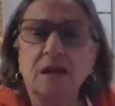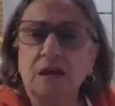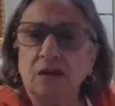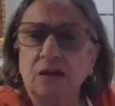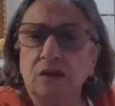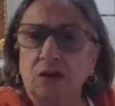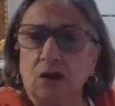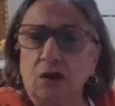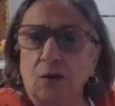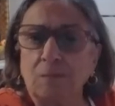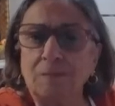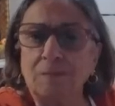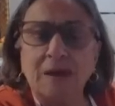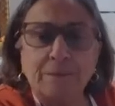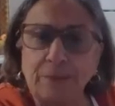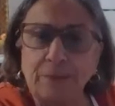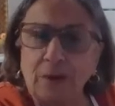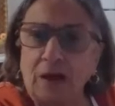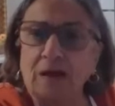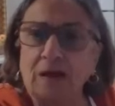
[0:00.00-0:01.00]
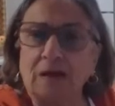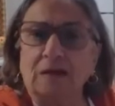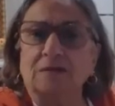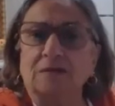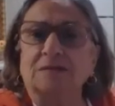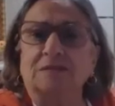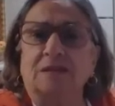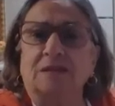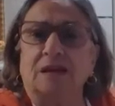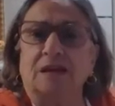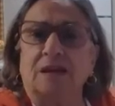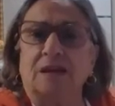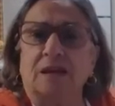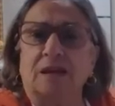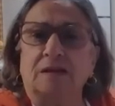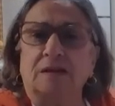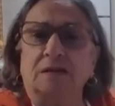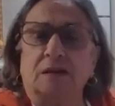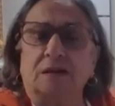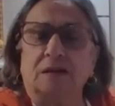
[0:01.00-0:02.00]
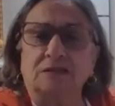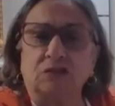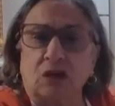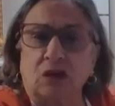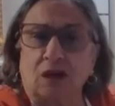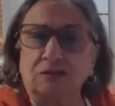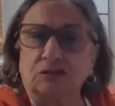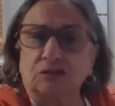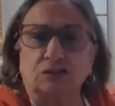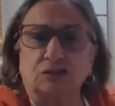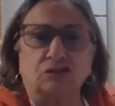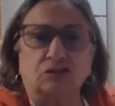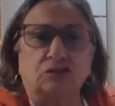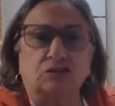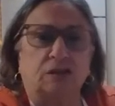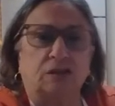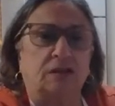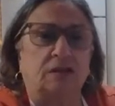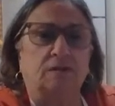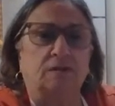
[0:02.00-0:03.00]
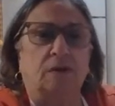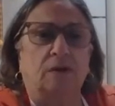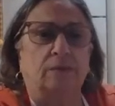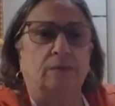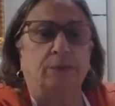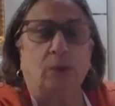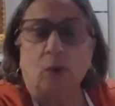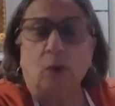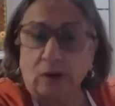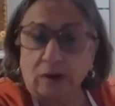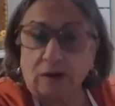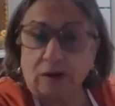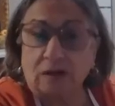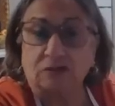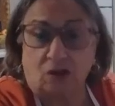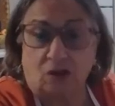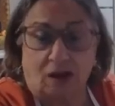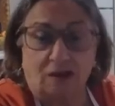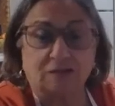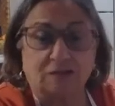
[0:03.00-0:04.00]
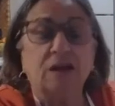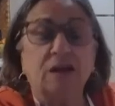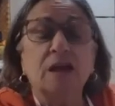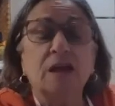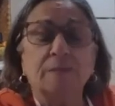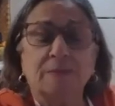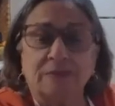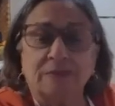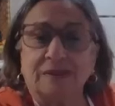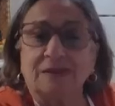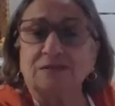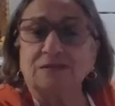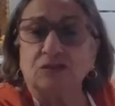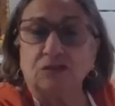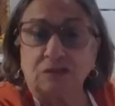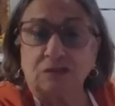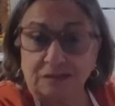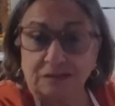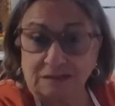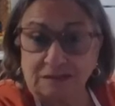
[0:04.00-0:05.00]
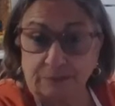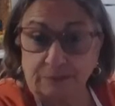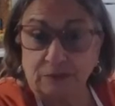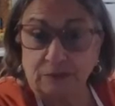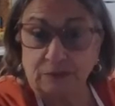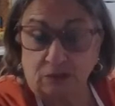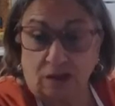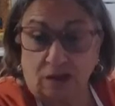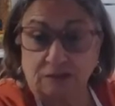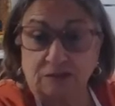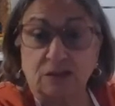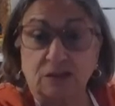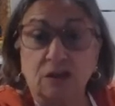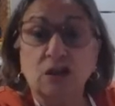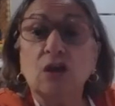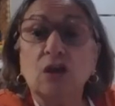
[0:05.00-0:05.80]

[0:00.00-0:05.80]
meatballs and sausage and pork sauce, but this is just a simple sauce.